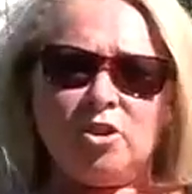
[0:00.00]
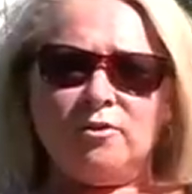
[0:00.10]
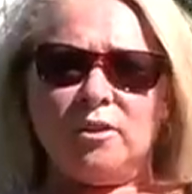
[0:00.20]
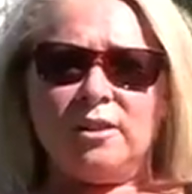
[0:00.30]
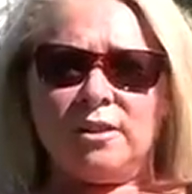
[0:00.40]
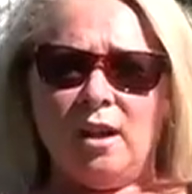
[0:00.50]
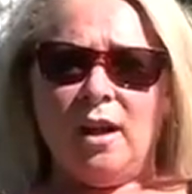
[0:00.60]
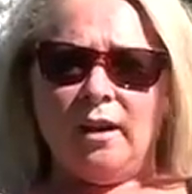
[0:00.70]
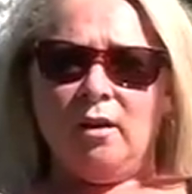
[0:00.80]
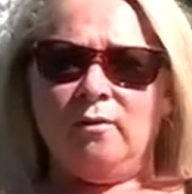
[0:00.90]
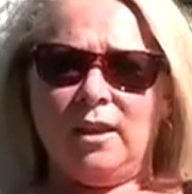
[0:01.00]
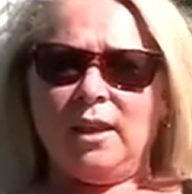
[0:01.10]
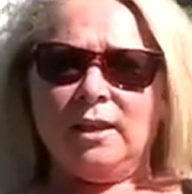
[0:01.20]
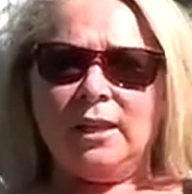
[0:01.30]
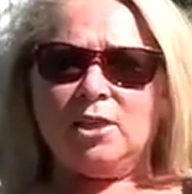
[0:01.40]
off to the side of
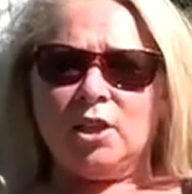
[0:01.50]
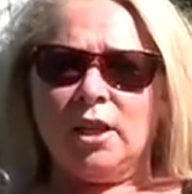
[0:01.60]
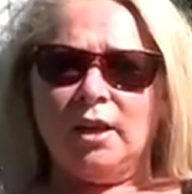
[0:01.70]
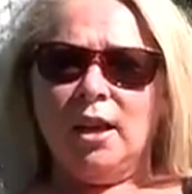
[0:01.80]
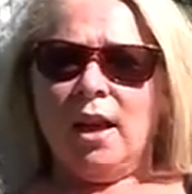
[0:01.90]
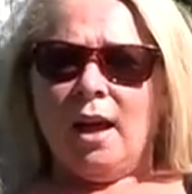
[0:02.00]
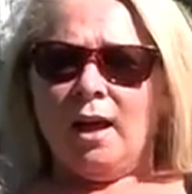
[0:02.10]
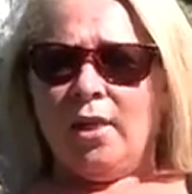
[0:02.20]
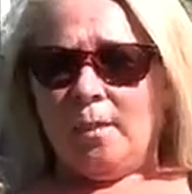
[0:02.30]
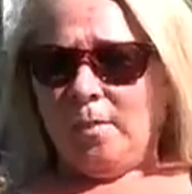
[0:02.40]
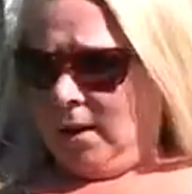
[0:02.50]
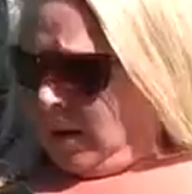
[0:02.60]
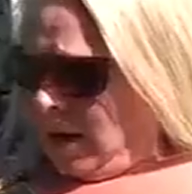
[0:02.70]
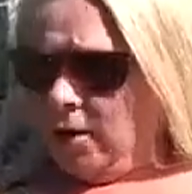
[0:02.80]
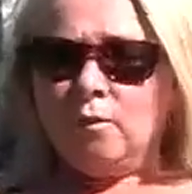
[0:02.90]
the Elite chair that Marc
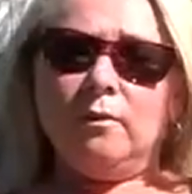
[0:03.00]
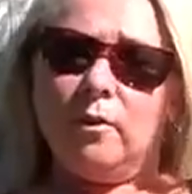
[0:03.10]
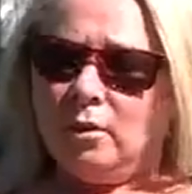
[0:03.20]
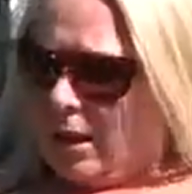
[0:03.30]
had and reviewed